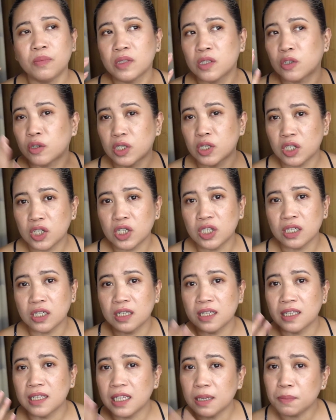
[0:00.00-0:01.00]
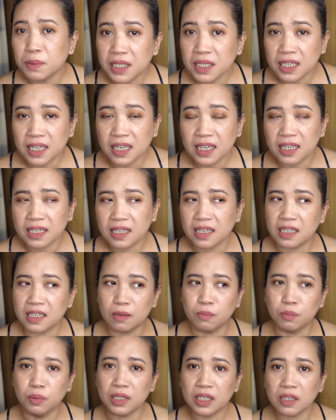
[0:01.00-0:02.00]
traditional lipstick in
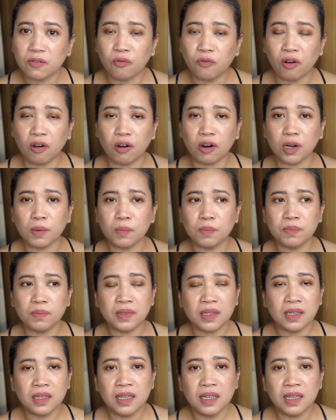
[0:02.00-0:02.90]
a bullet form?